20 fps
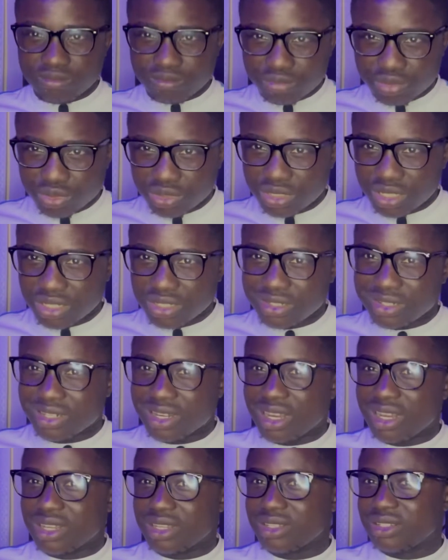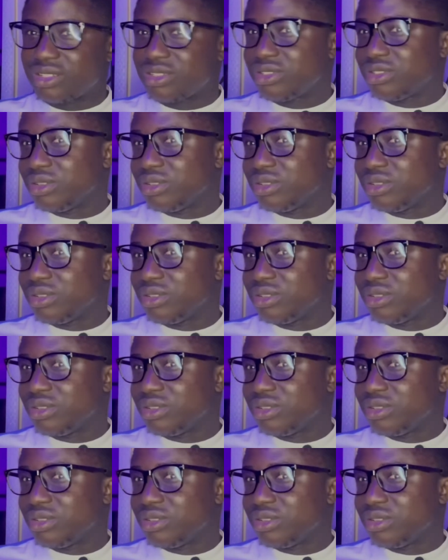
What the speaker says: potentials,